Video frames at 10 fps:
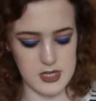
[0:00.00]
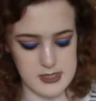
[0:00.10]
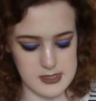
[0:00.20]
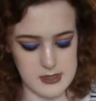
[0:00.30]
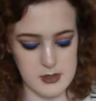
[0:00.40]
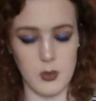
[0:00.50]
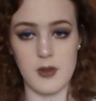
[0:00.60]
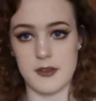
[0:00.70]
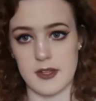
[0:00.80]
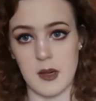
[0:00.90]
is the
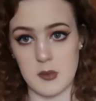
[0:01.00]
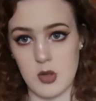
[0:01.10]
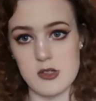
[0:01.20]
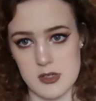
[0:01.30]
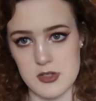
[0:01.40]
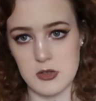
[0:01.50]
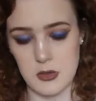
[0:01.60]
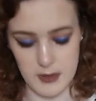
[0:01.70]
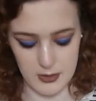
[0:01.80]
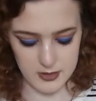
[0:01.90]
one thing I'm not so sure
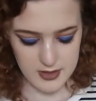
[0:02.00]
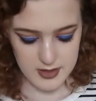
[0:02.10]
about.